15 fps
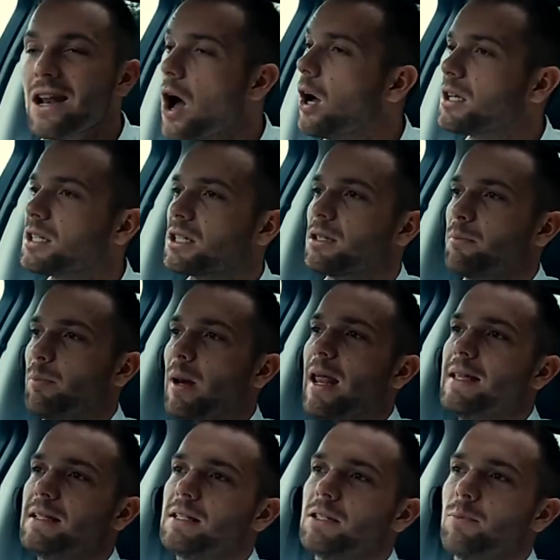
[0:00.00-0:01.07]
nice
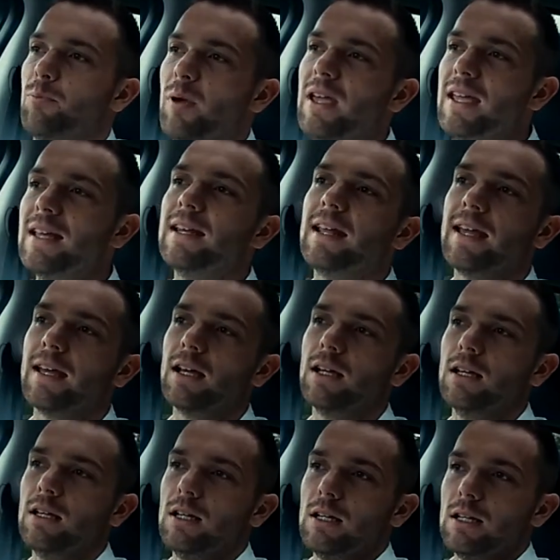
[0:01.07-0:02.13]
place to be in
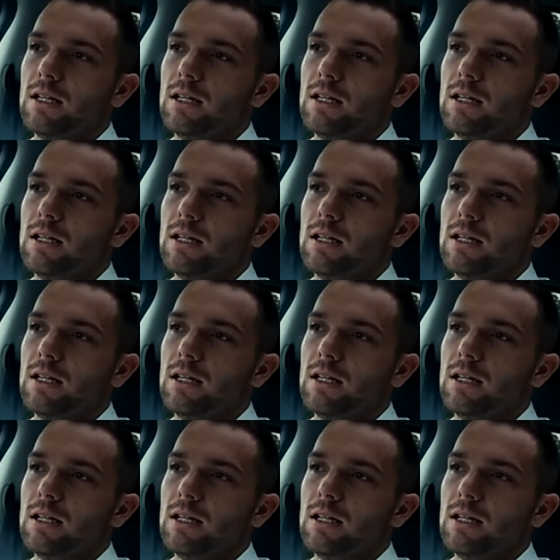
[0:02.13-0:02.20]
here.